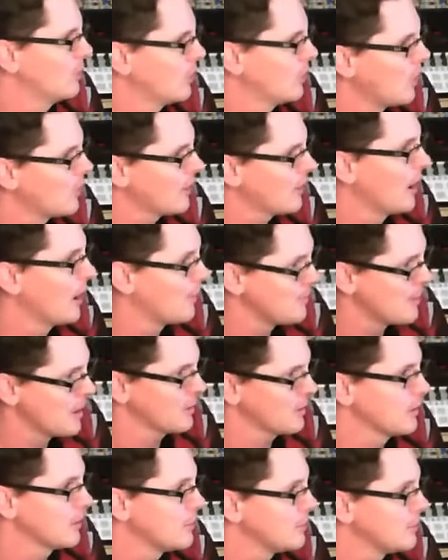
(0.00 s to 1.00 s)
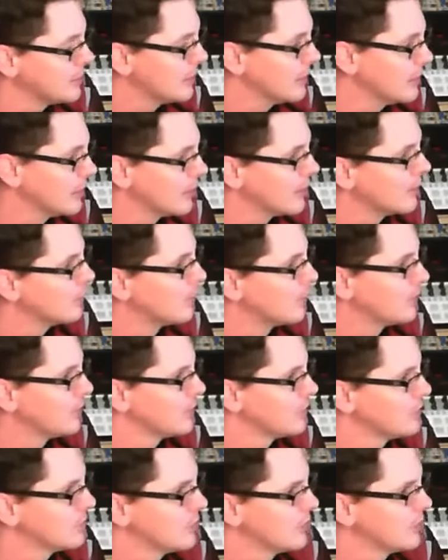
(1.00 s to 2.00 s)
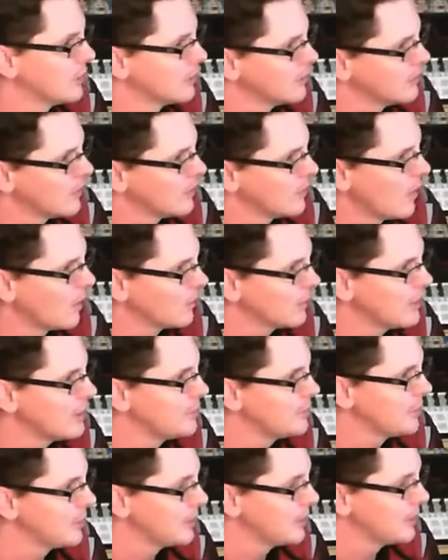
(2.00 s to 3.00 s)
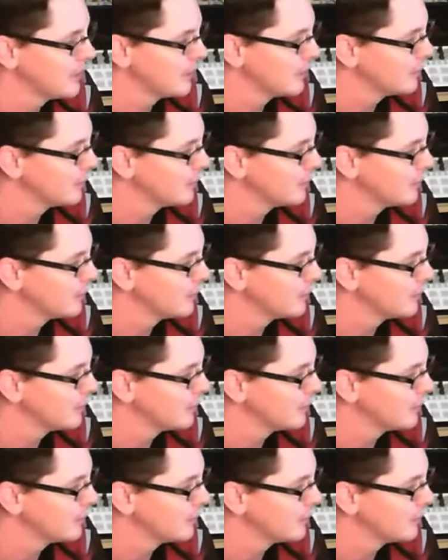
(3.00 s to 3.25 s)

okay, I'm not going to be gigging with this thing. You know, I'll keep it here,